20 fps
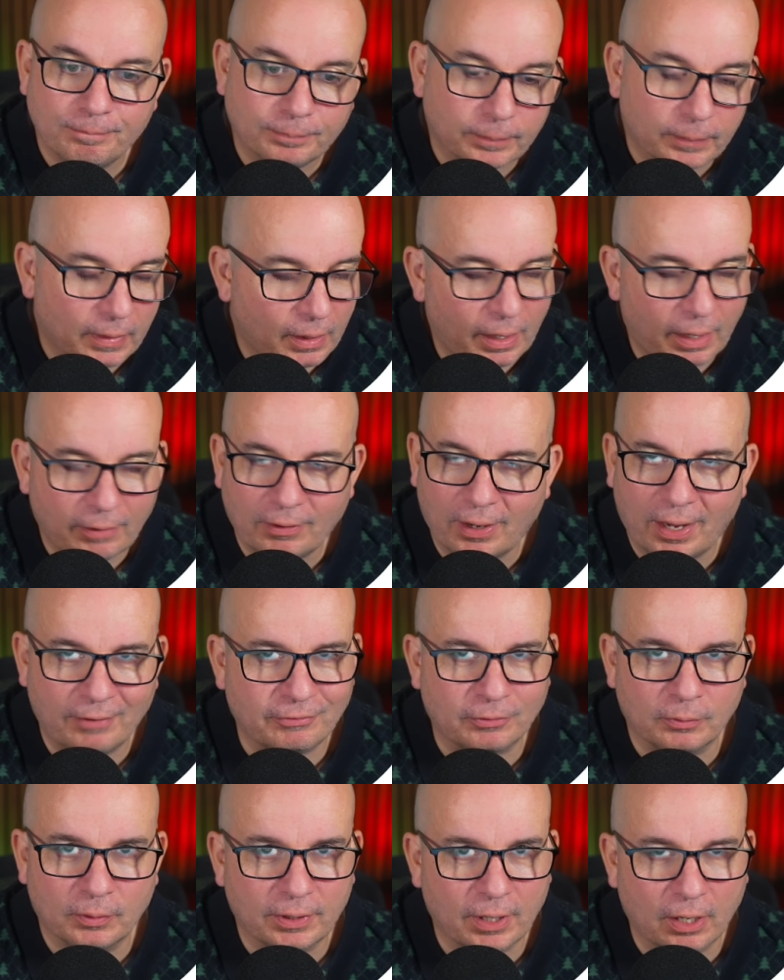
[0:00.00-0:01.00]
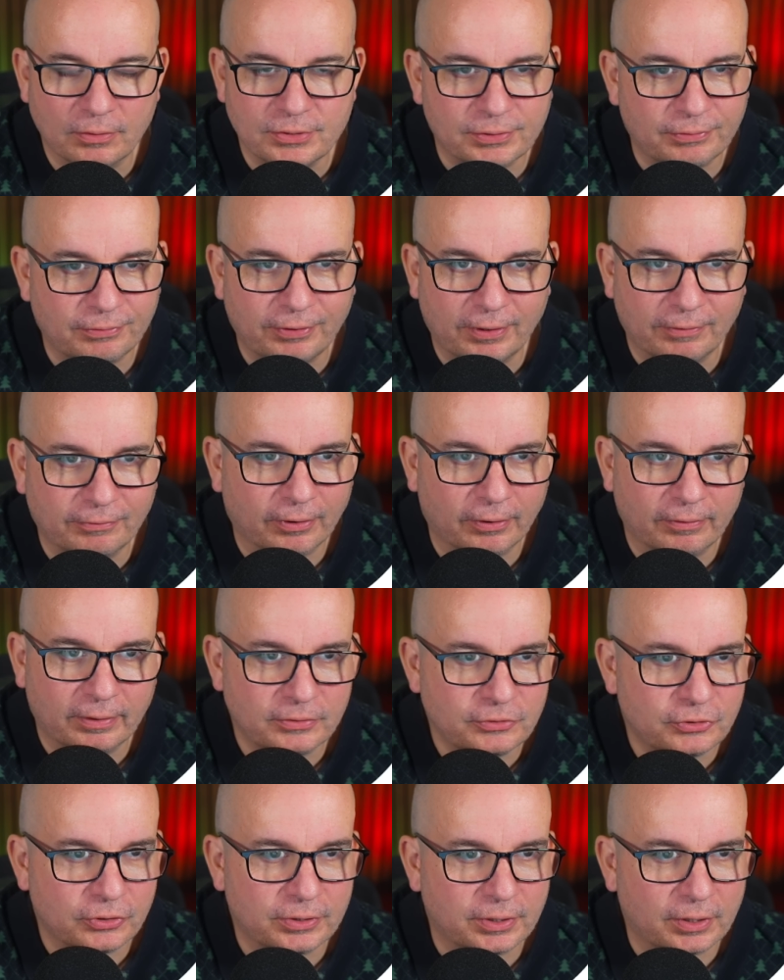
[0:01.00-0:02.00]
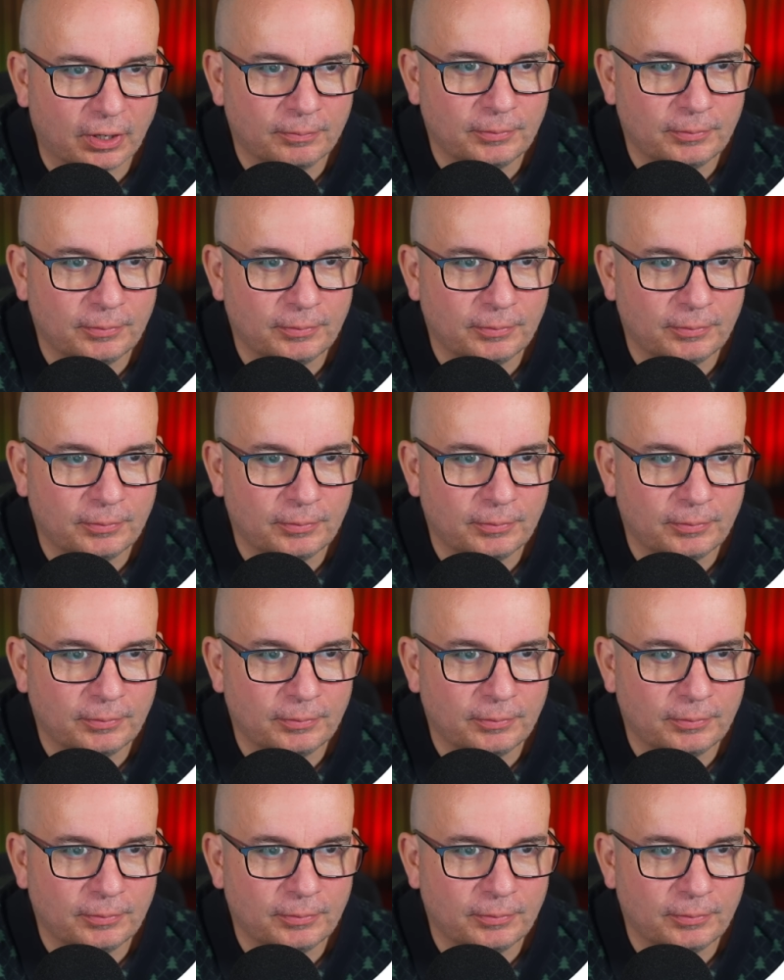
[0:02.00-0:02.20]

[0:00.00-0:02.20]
Everyone knows the Fiat 500. I'm